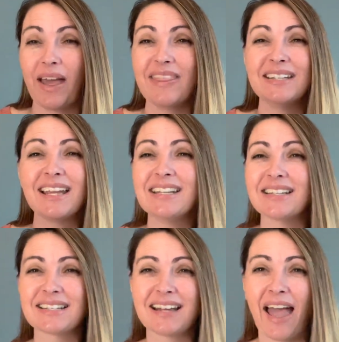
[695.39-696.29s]
And the date
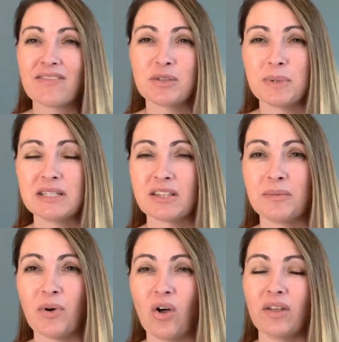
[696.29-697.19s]
doesn't have to be to the
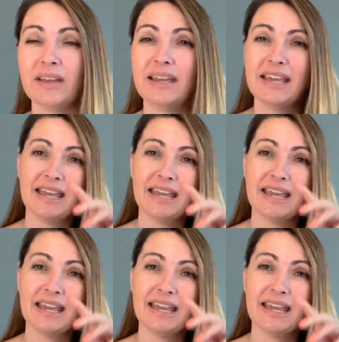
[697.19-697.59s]
mall.